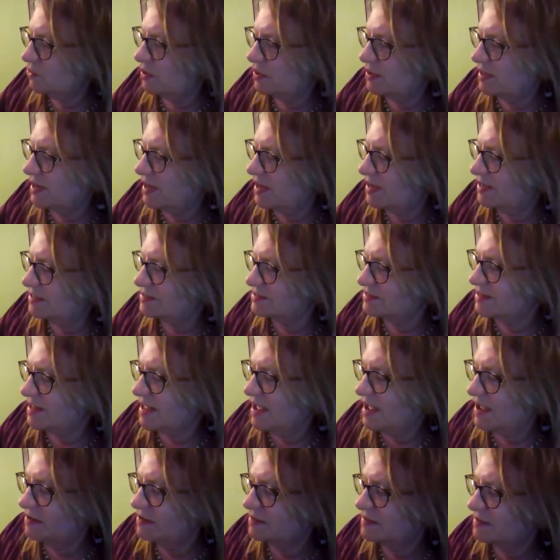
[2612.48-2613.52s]
where it has
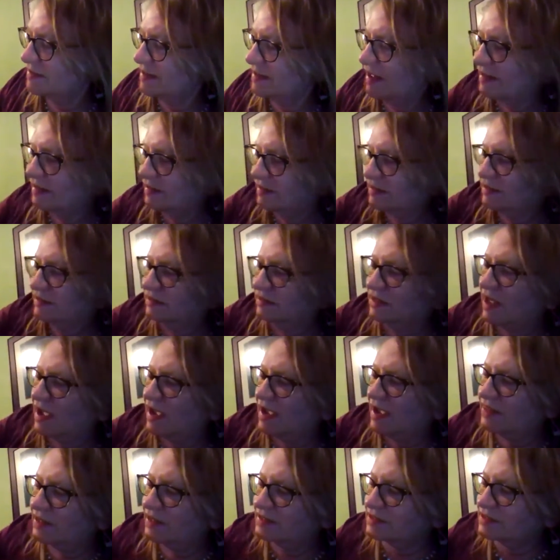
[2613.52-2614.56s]
that
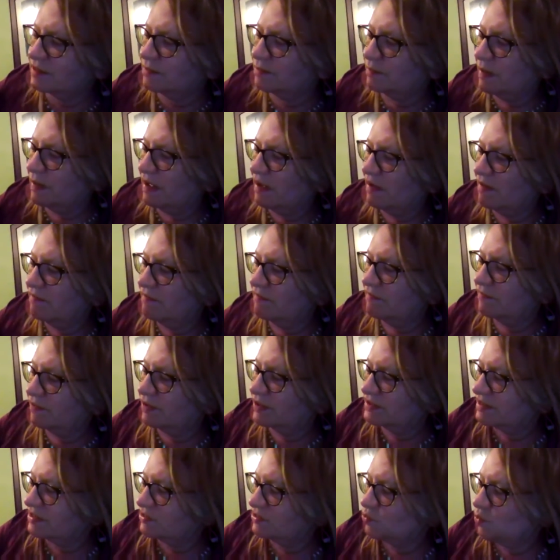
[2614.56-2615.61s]
line that's above where
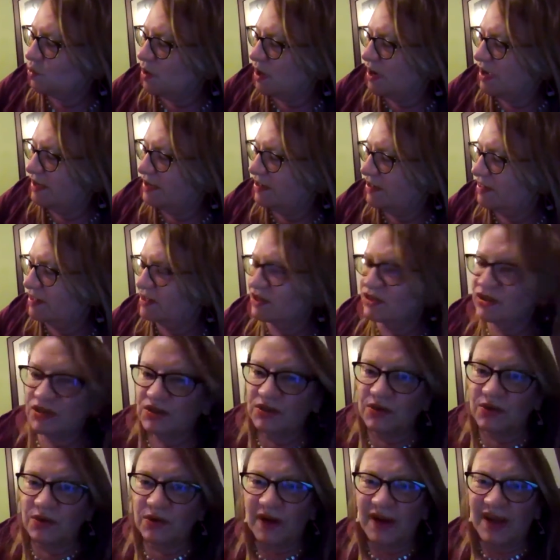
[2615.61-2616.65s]
it says 1 and then
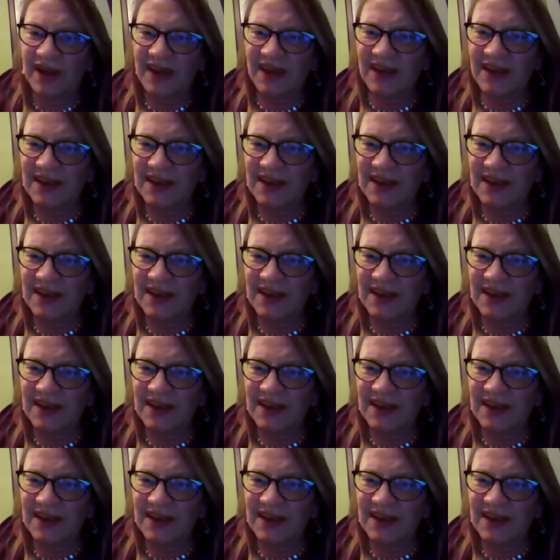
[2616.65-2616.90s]
2,